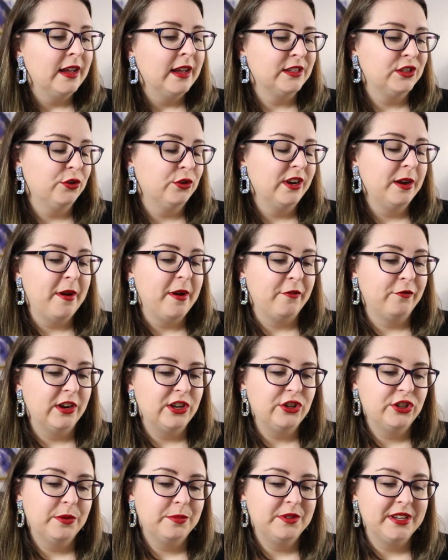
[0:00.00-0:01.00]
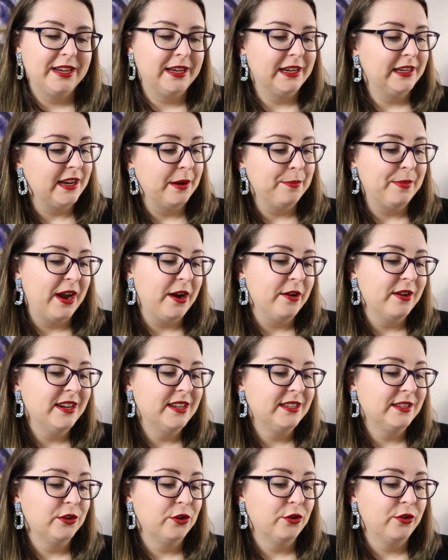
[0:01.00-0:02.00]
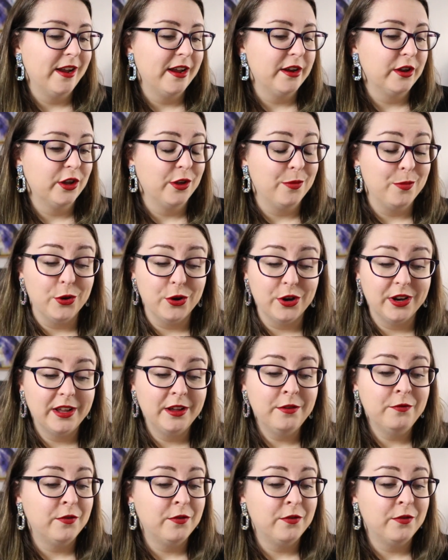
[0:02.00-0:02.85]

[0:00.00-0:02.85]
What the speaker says: A story about friendship, taking down barriers and creating community,